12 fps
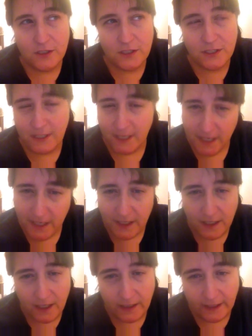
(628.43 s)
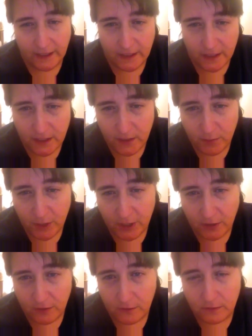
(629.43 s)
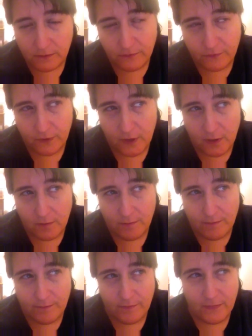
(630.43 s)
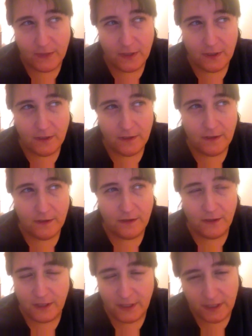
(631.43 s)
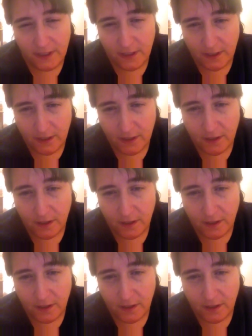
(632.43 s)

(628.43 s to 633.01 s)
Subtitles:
today, I got an email from the